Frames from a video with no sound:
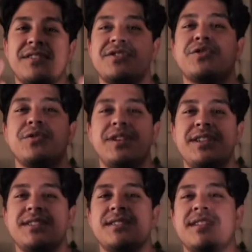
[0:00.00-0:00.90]
the
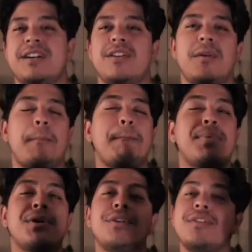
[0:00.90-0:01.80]
trees that are
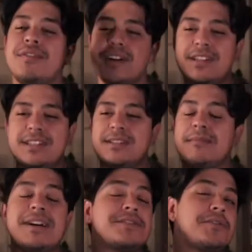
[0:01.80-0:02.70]
perfectly
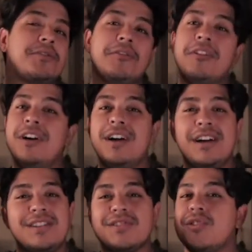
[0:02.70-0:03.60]
symmetrical,
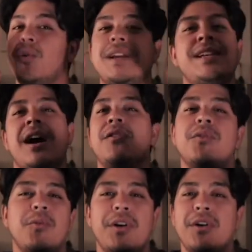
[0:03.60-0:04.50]
just going down
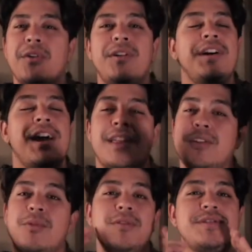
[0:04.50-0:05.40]
the road, and the
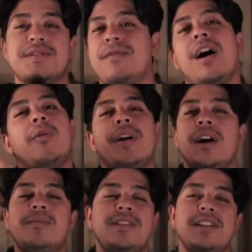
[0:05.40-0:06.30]
road just following
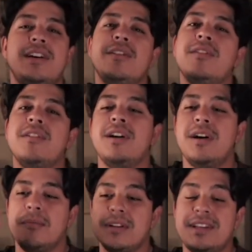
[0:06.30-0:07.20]
up to the hill.
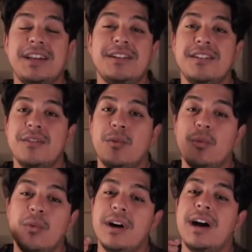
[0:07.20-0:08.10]
But then
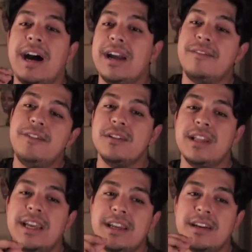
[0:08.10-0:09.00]
what I feel
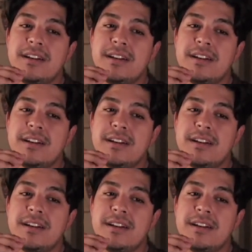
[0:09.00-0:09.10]
like